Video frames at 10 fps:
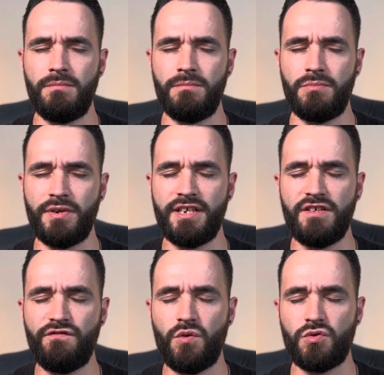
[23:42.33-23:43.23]
bringing
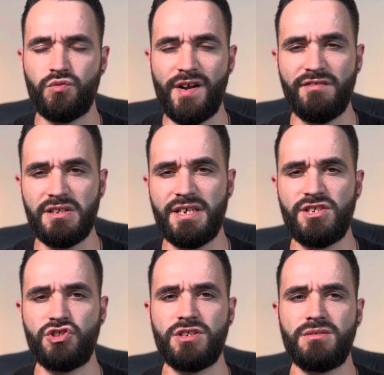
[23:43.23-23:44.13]
forth
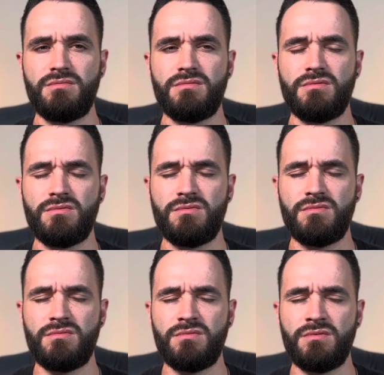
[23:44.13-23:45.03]
revelation.
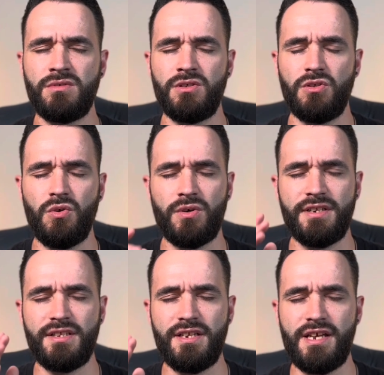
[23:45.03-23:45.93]
Lord,
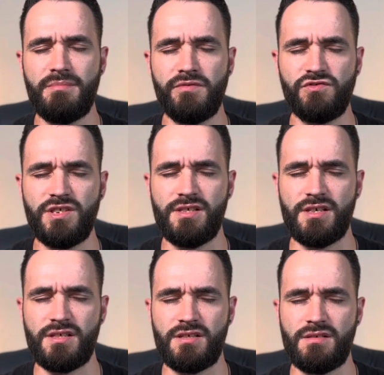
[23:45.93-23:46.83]
in the name of
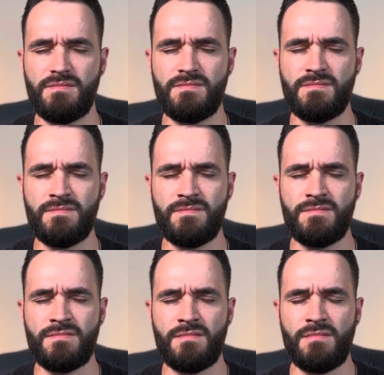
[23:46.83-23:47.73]
Jesus,
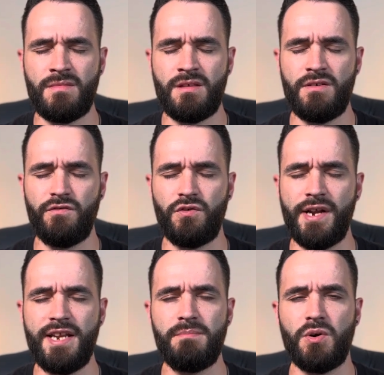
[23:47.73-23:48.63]
for
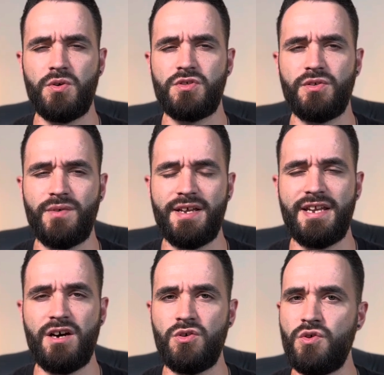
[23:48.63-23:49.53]
any person right
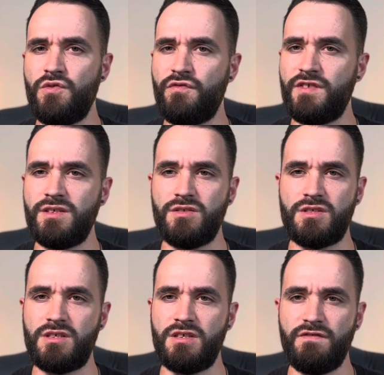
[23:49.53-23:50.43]
now who feels
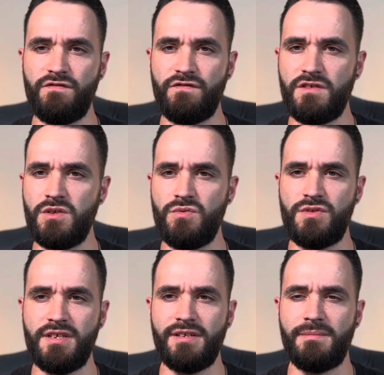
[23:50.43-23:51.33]

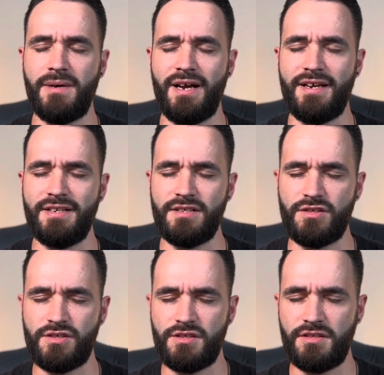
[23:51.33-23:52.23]
confused in their mind and
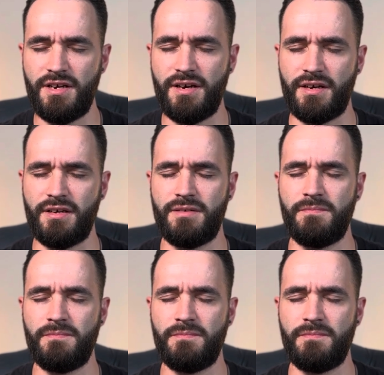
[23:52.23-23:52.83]
stuck